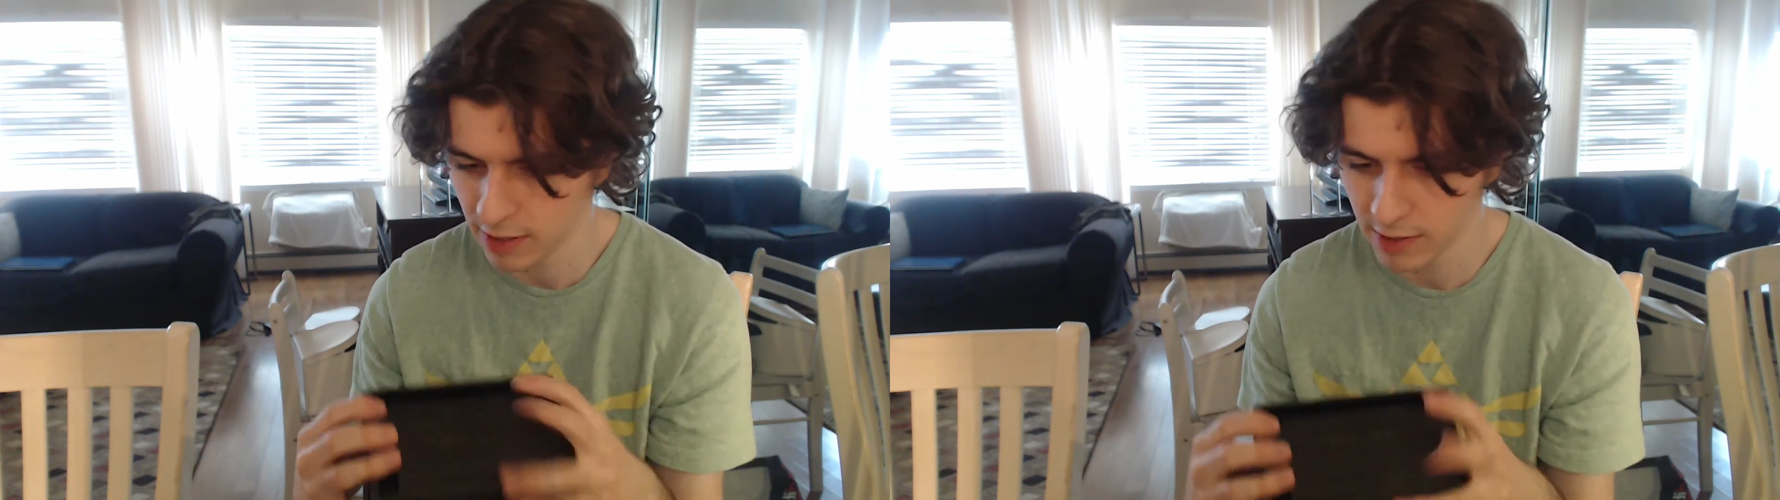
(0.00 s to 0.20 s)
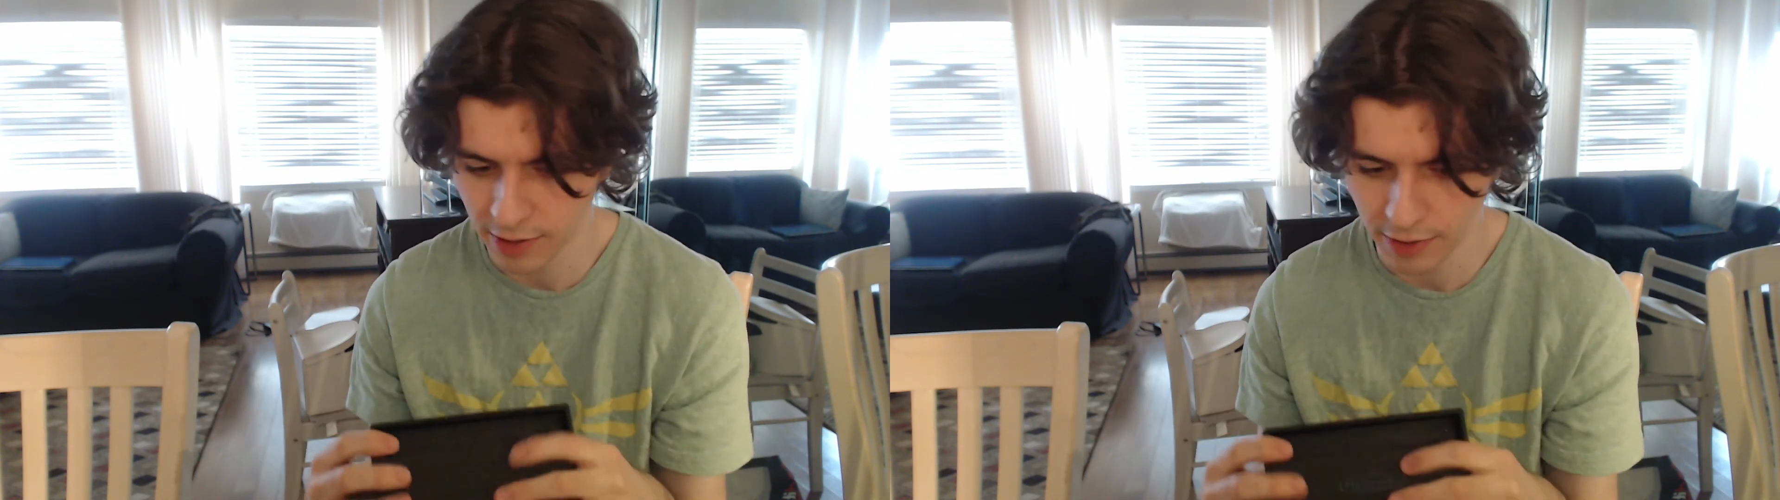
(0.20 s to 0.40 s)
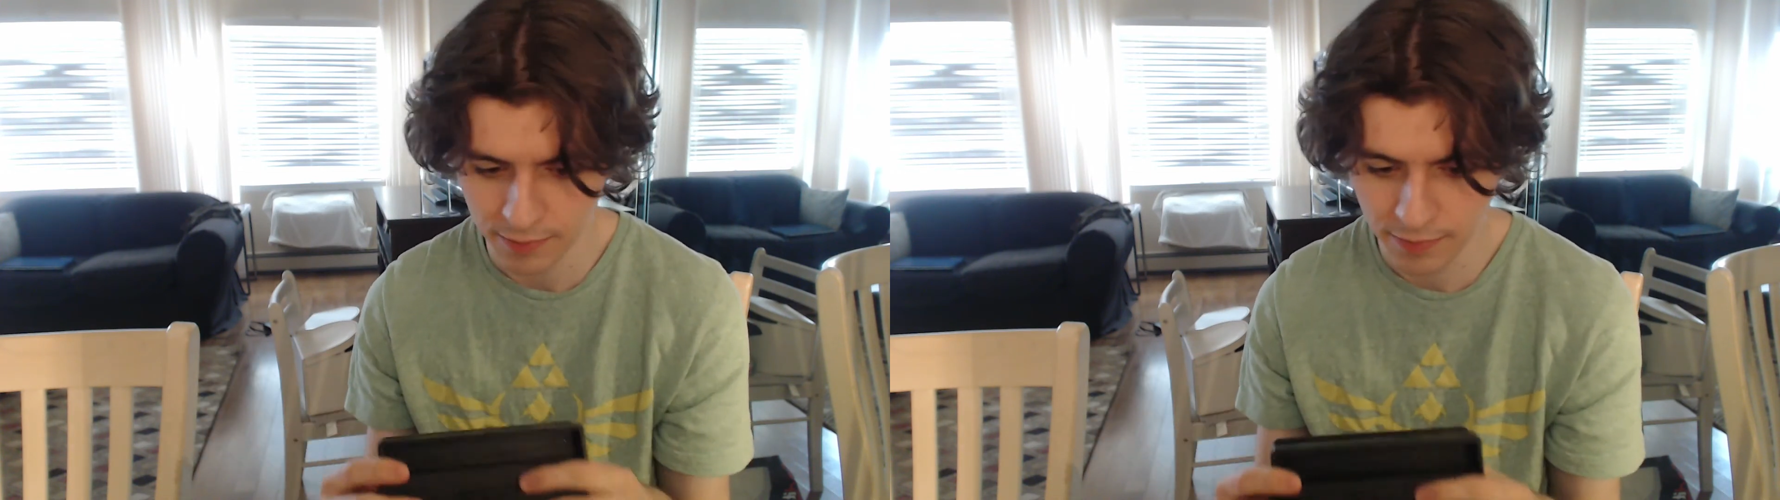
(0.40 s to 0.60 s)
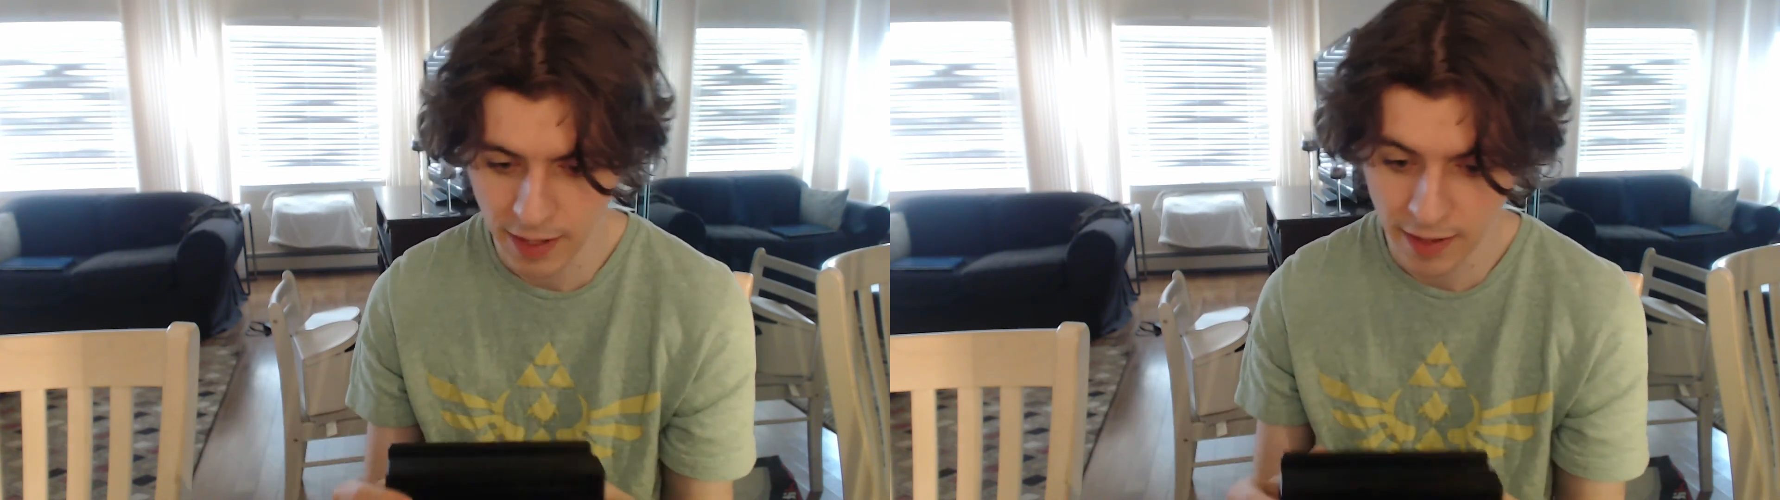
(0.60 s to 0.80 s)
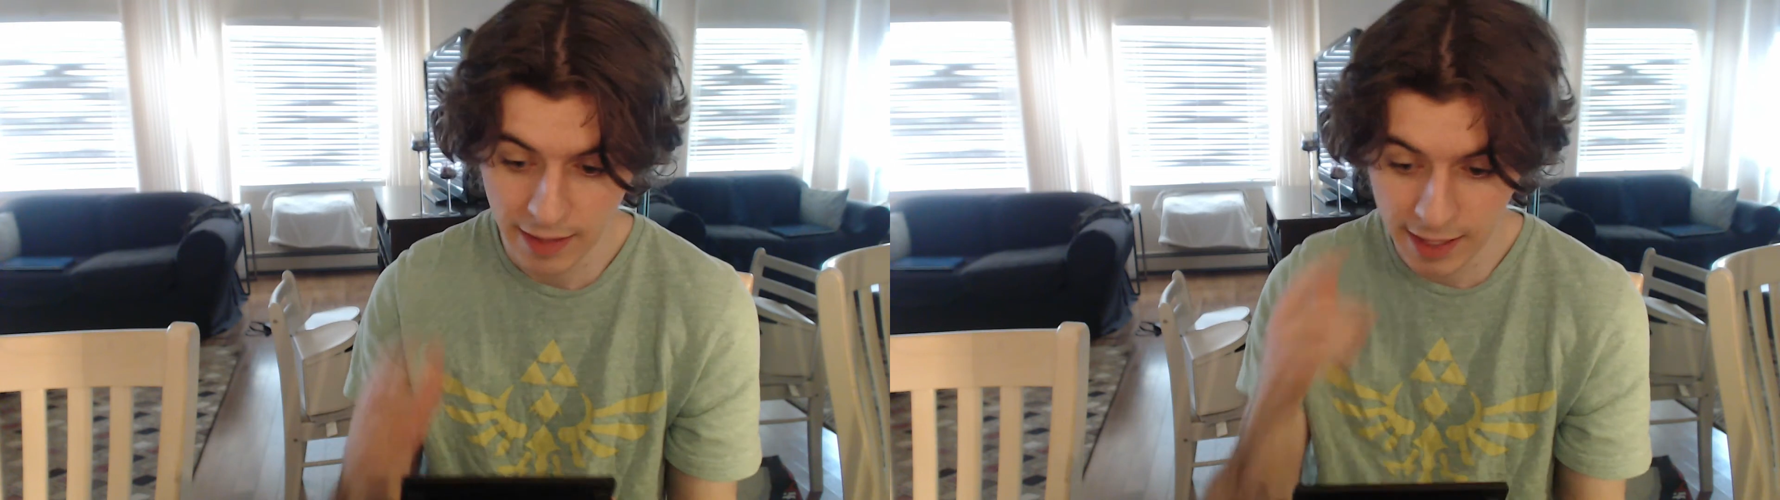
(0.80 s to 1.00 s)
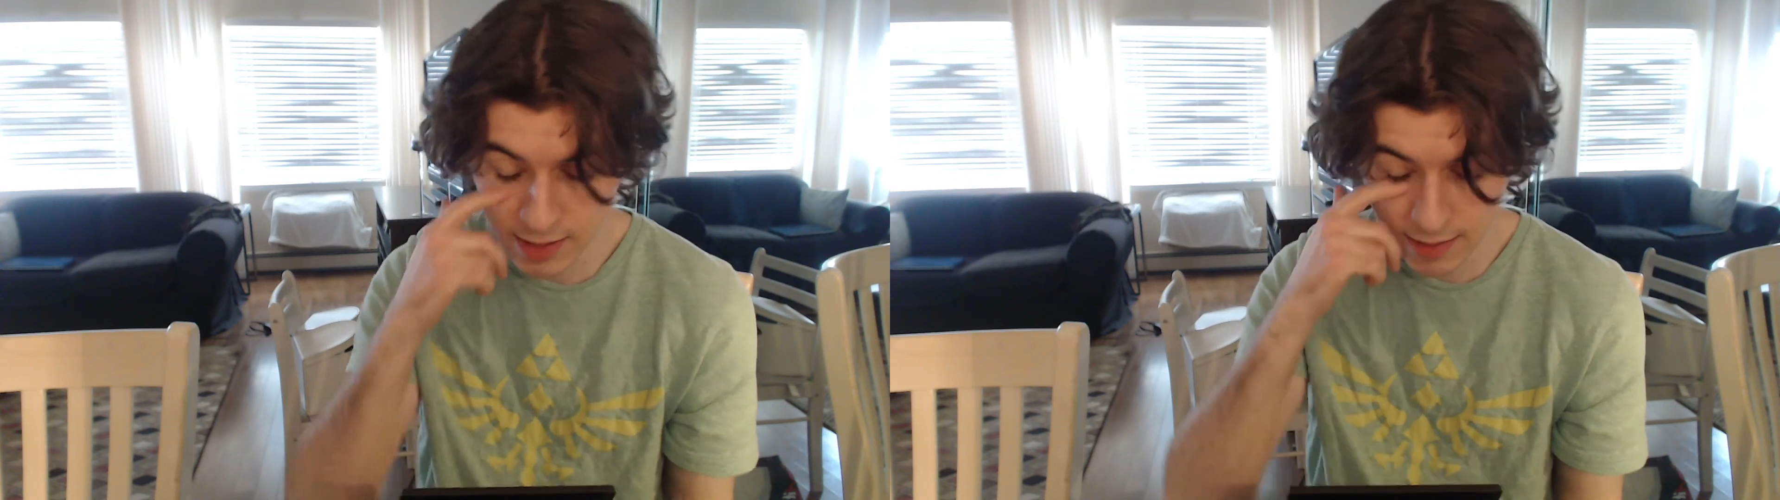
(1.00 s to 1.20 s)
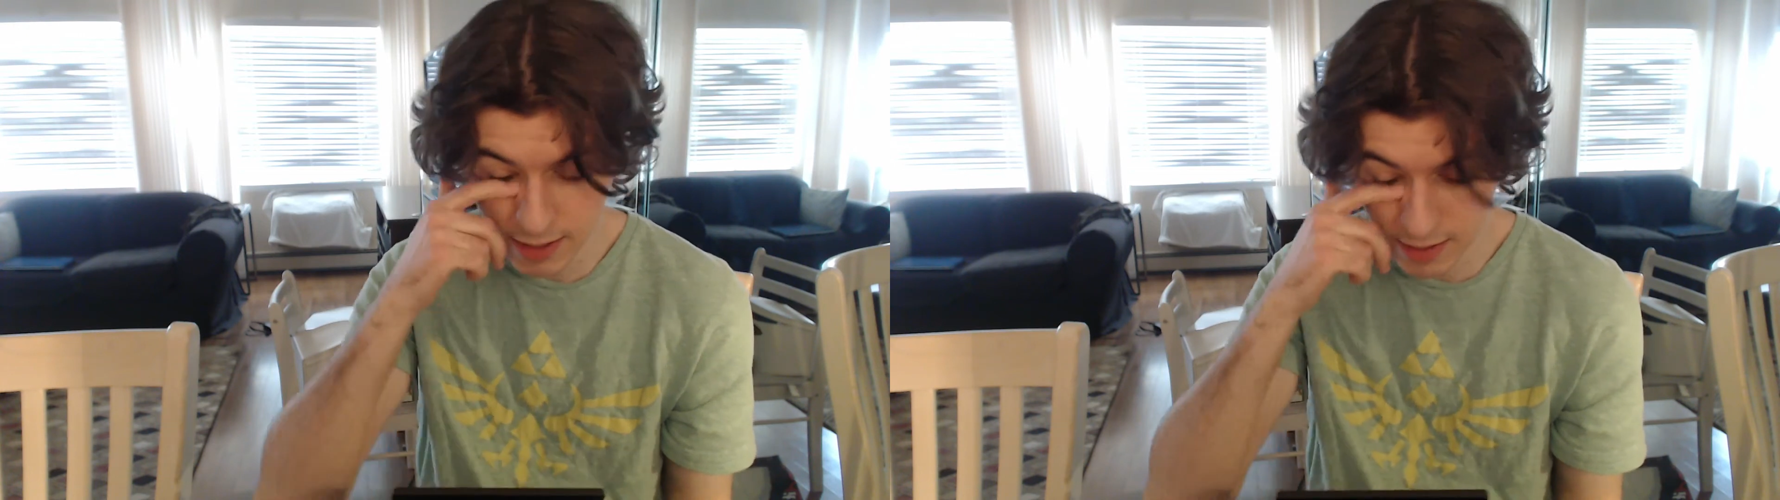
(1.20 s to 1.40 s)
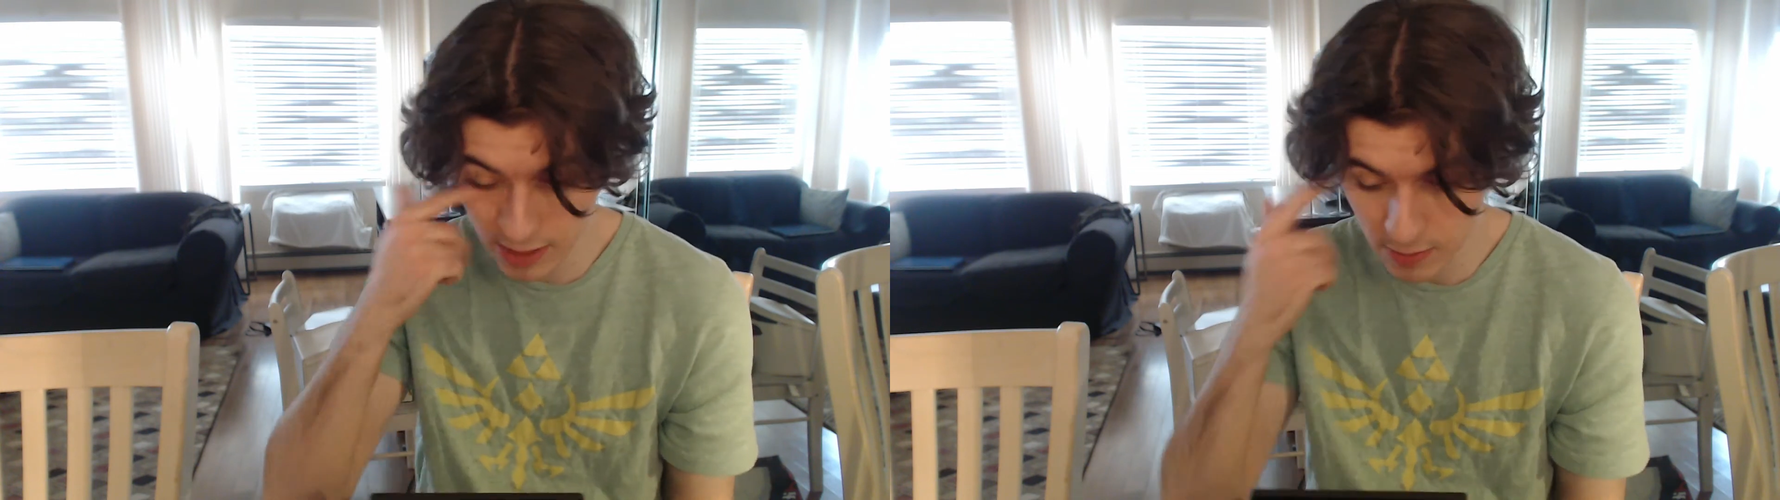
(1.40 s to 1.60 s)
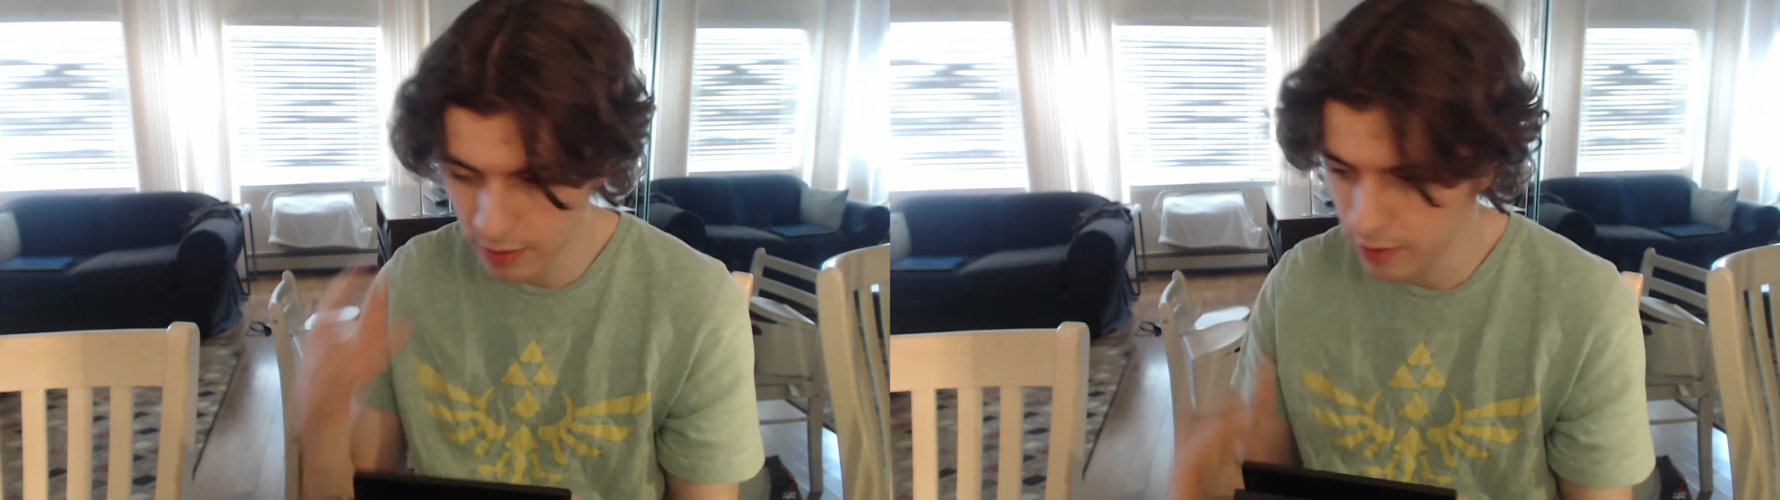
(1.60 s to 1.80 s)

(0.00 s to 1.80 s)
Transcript: So that's at least what I